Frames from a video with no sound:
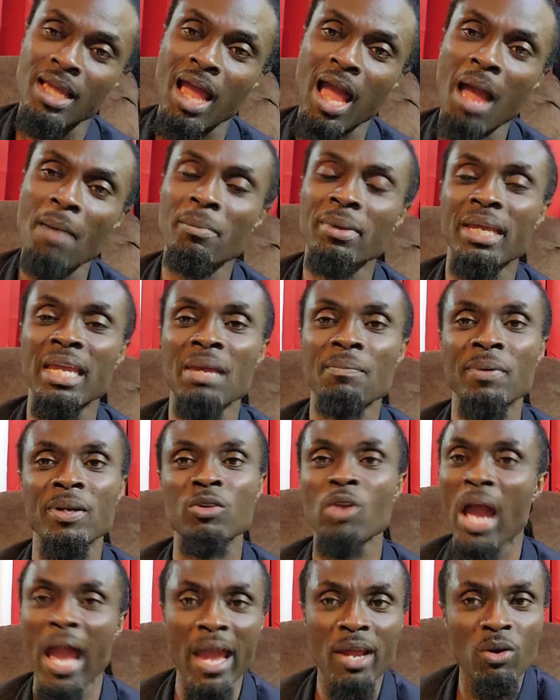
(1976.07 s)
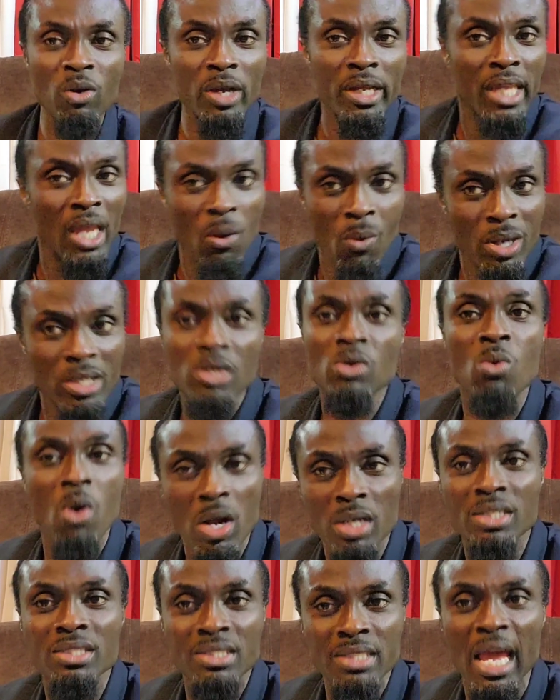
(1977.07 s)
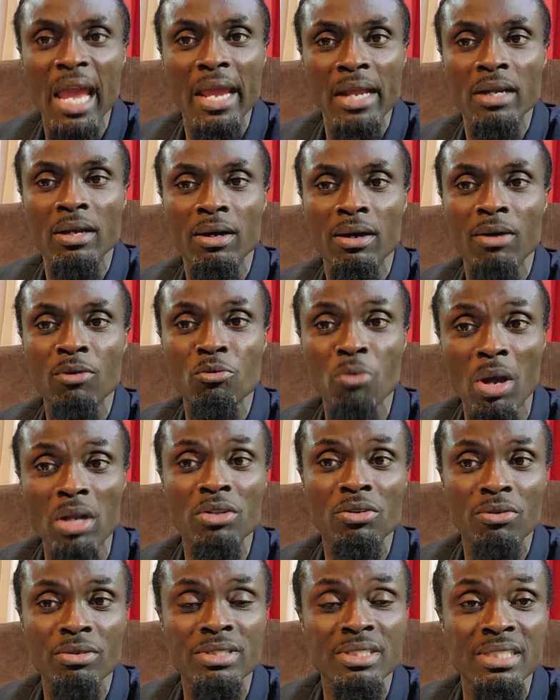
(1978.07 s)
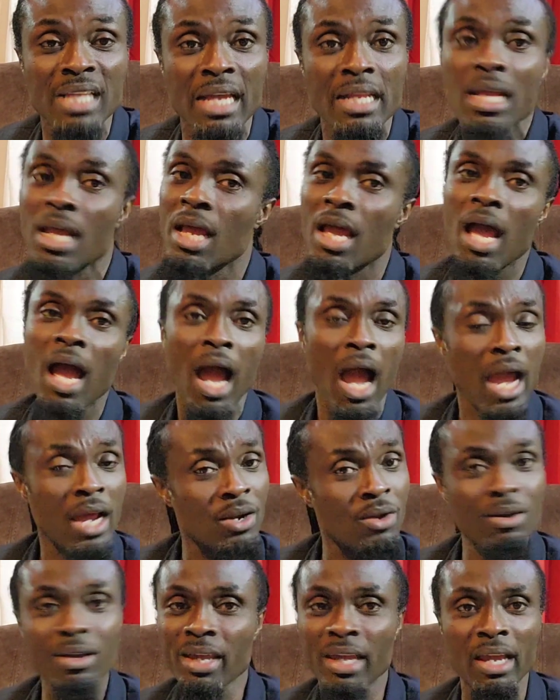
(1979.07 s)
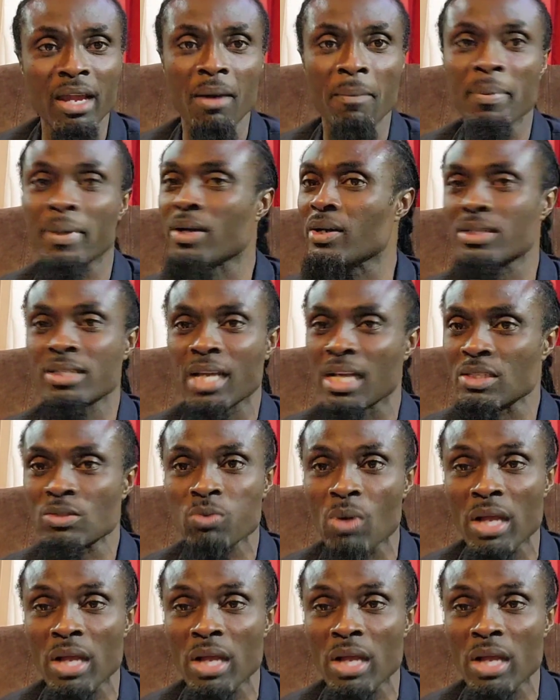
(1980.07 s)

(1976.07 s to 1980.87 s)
I'm keeping, I don't care what you want to say. You know, I want to criticize. I don't care because guess